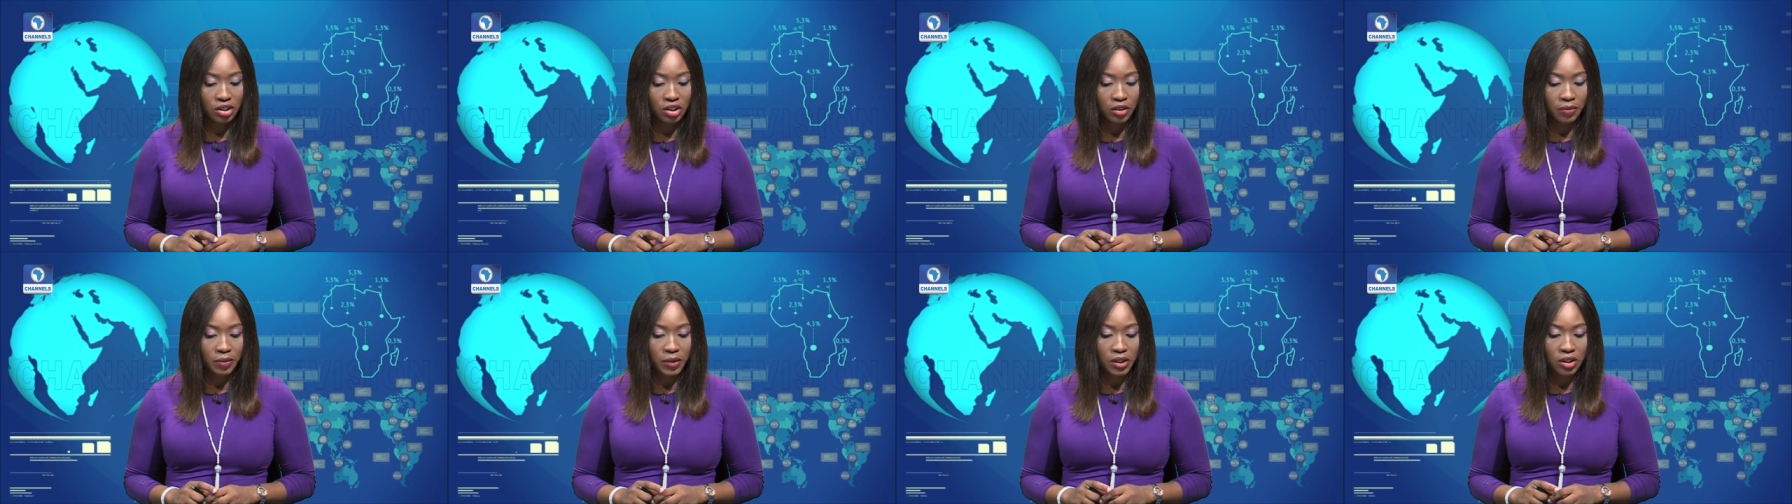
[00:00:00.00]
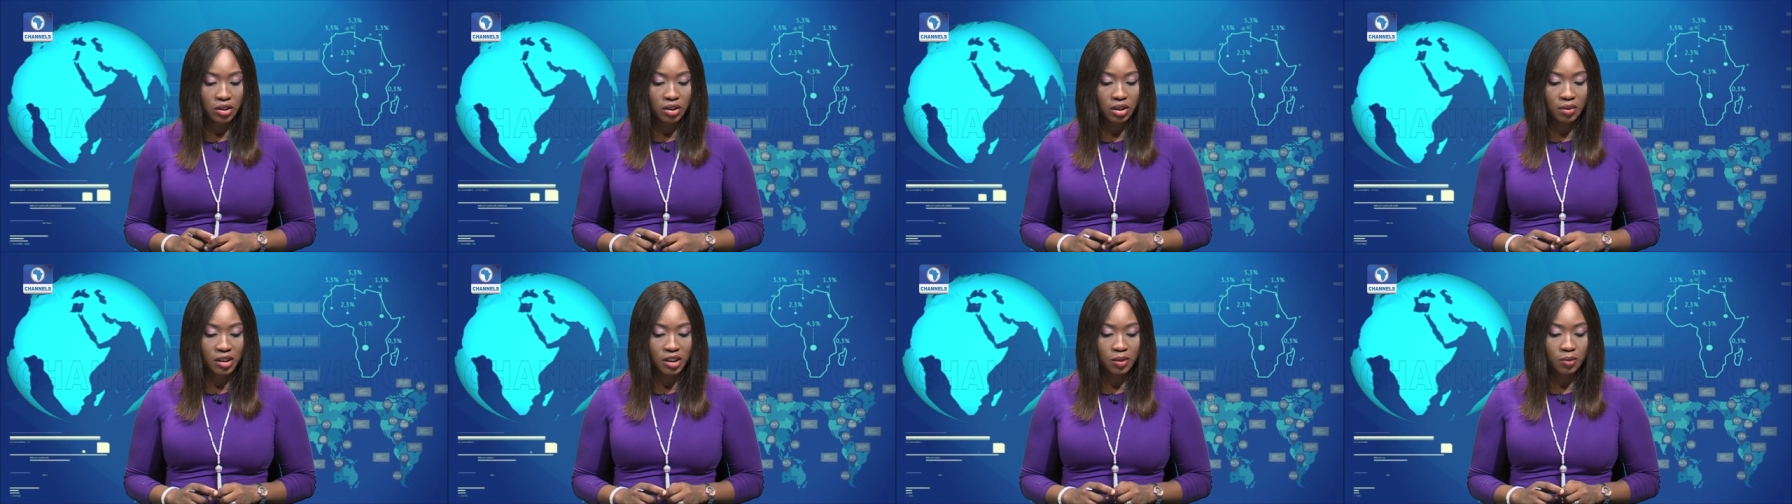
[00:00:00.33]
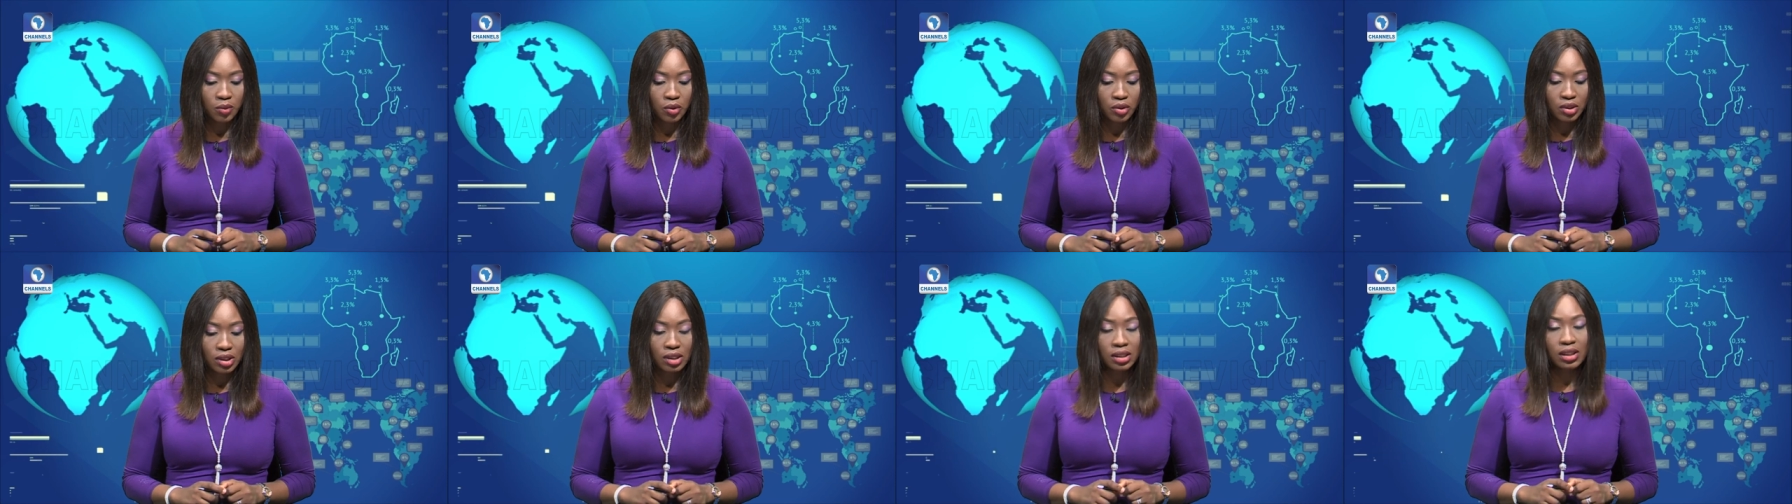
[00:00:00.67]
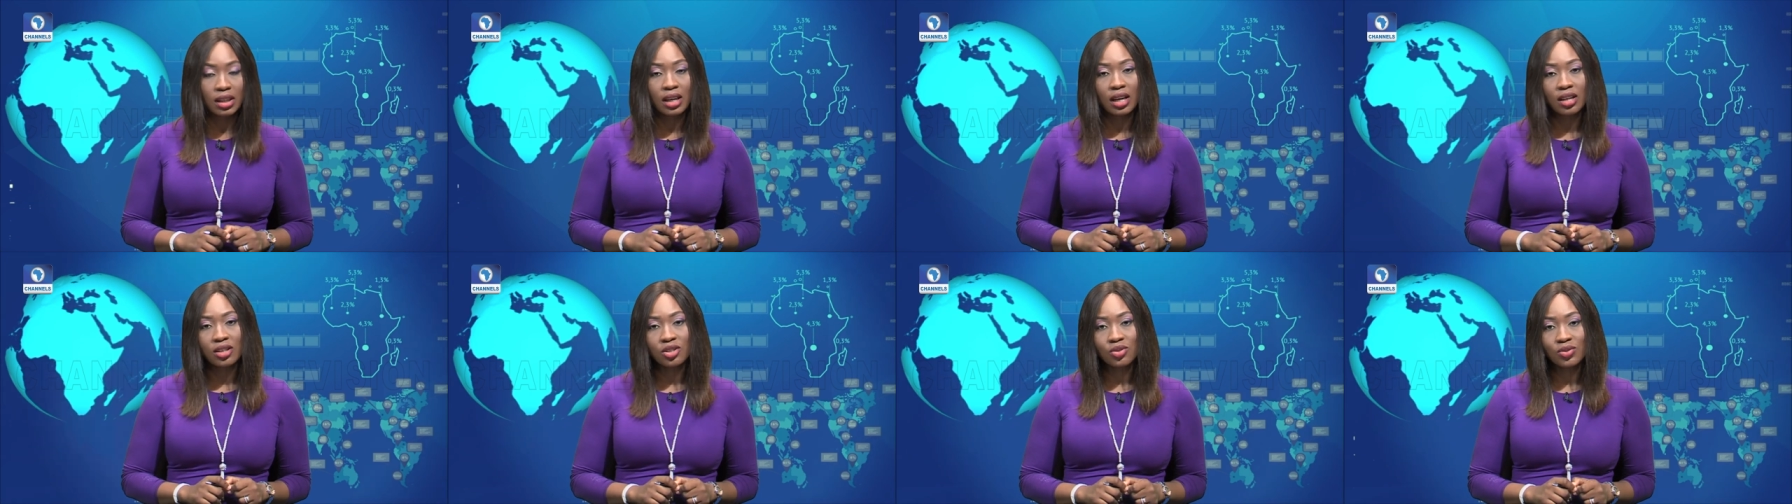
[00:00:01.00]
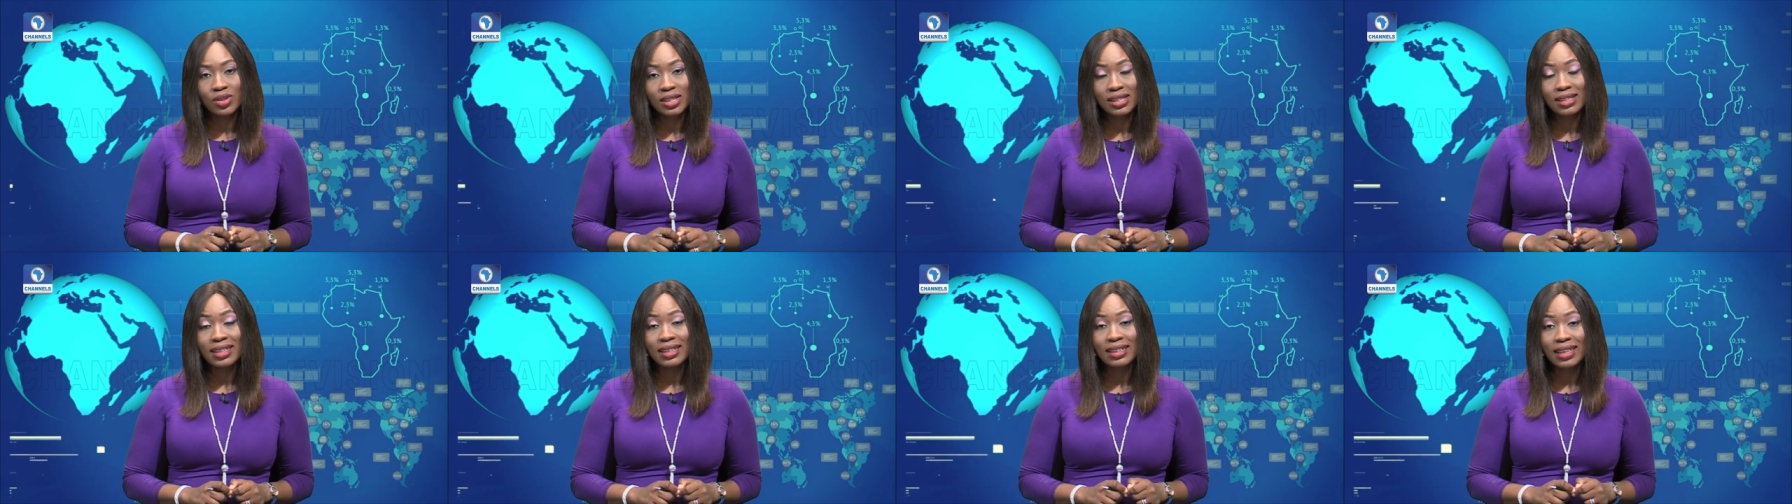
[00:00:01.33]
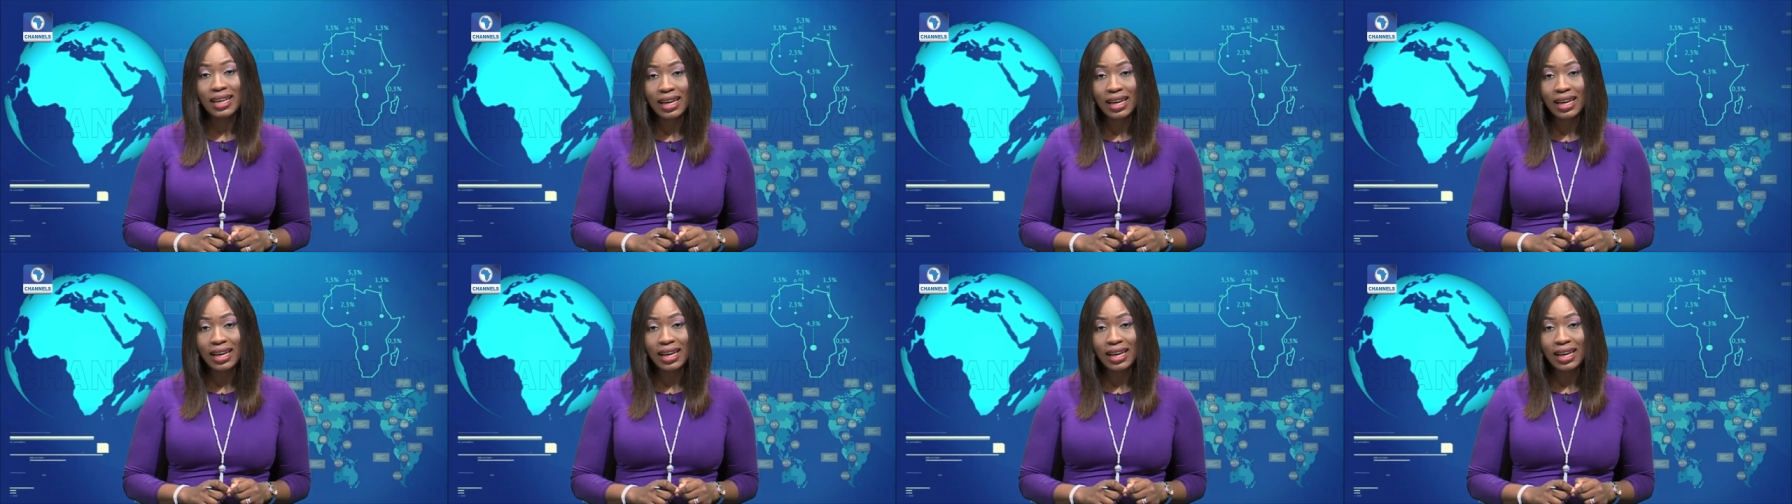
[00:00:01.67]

of Petroleum Exporting Countries and